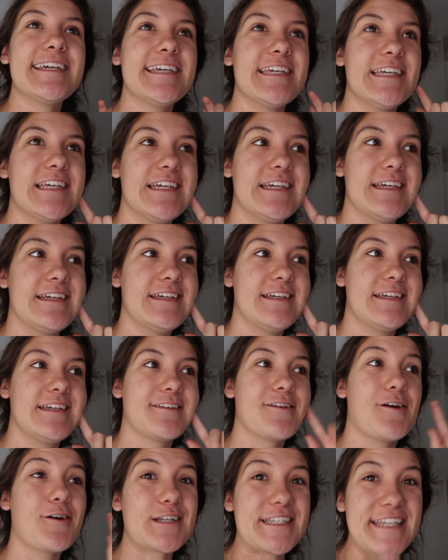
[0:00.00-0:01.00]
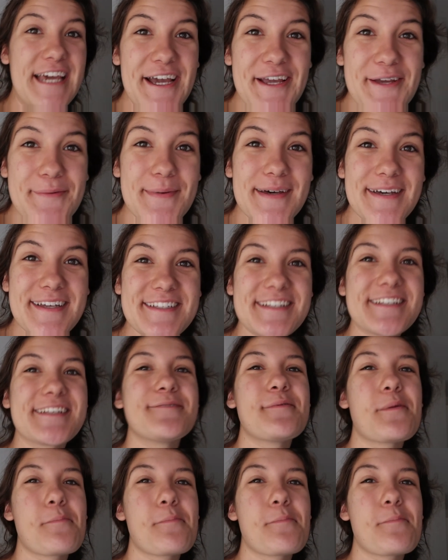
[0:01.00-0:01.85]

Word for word: in October, so it's going